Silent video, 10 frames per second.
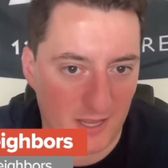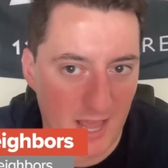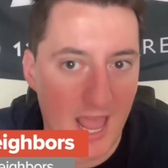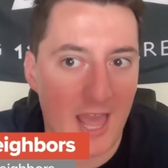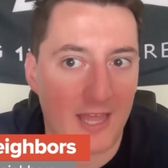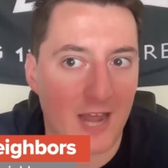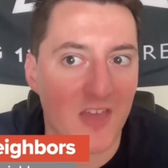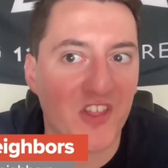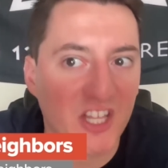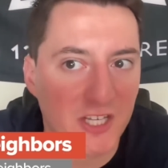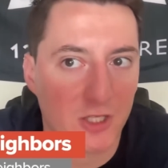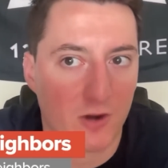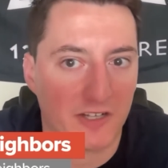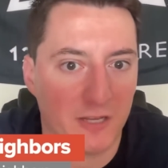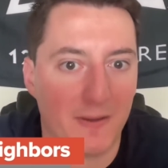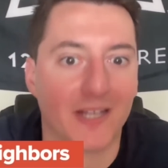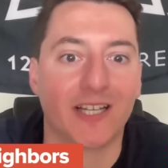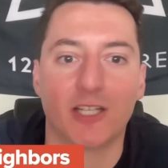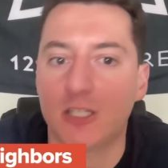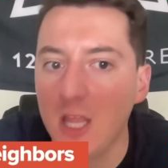And I think that's interesting because it
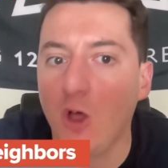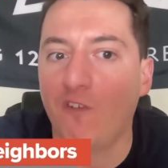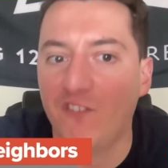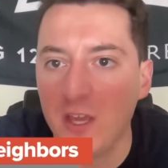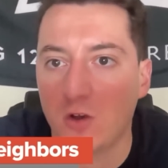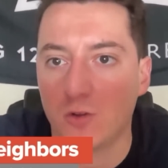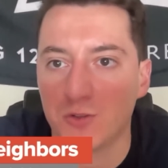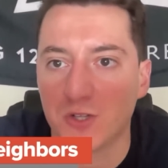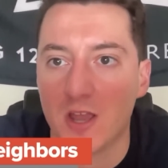still feels